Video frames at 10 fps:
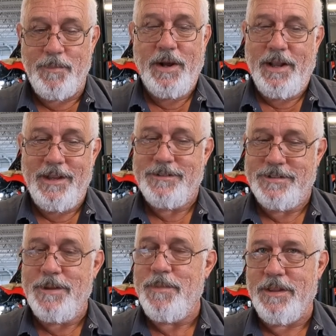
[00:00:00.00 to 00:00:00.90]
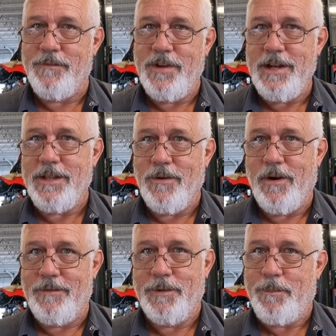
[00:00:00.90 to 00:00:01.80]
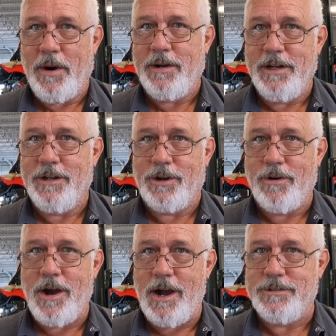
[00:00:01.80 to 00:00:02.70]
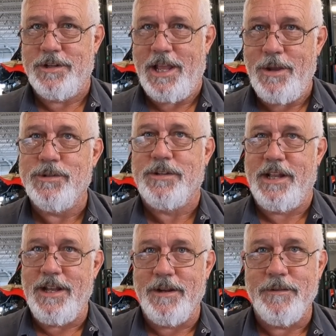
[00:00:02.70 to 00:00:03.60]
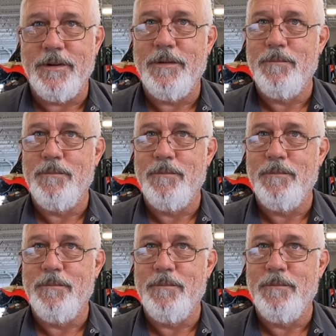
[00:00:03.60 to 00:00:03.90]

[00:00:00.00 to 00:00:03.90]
But he sent me the video of it parked in the garage, and he was leaning,